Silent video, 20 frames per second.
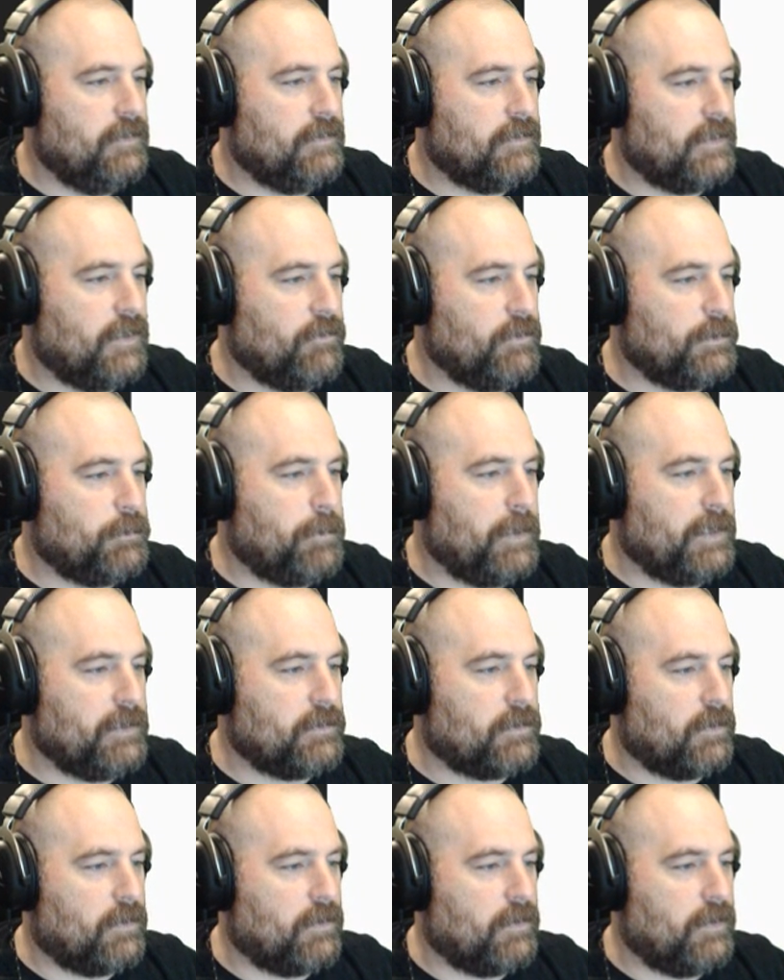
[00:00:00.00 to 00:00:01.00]
Seven's
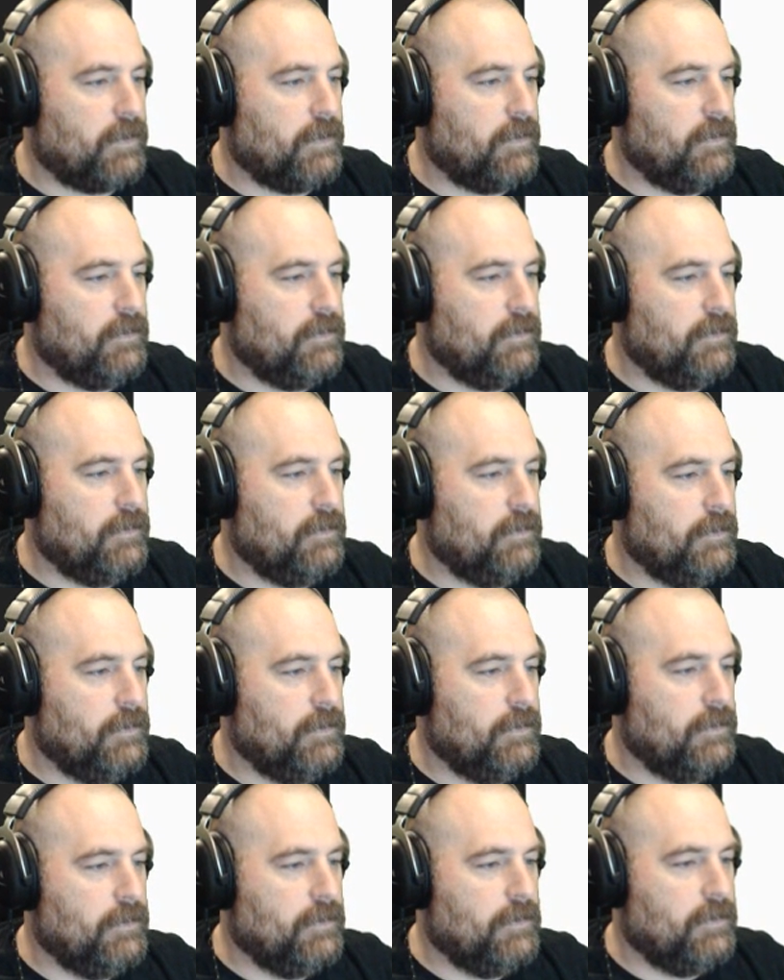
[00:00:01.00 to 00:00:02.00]
special, alright.
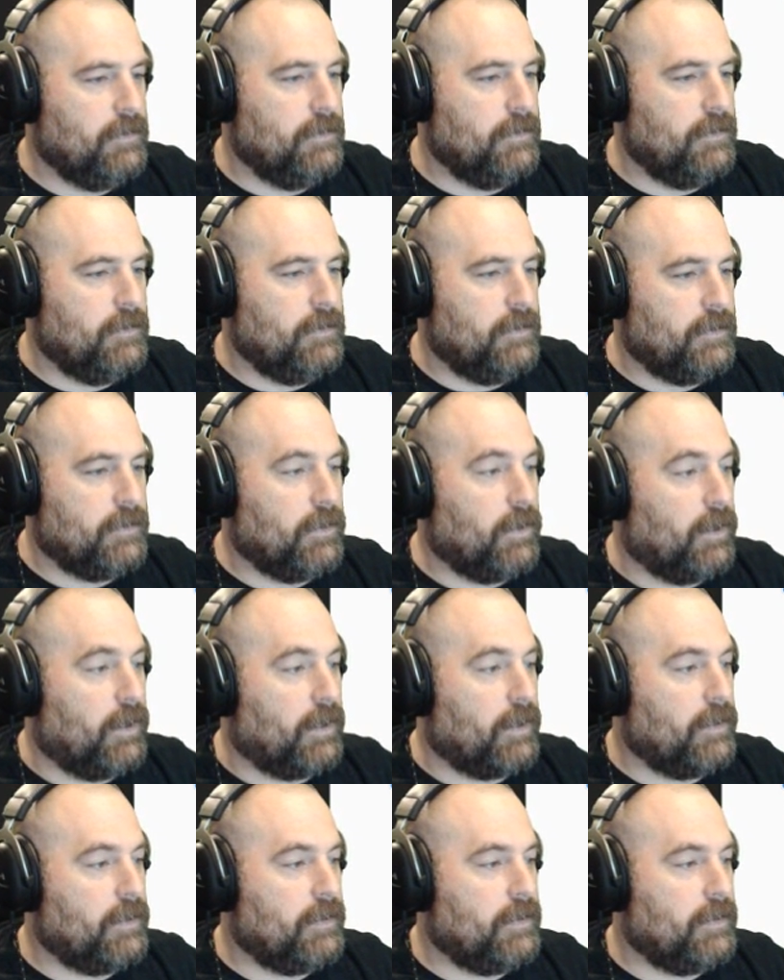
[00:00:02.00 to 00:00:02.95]
Look,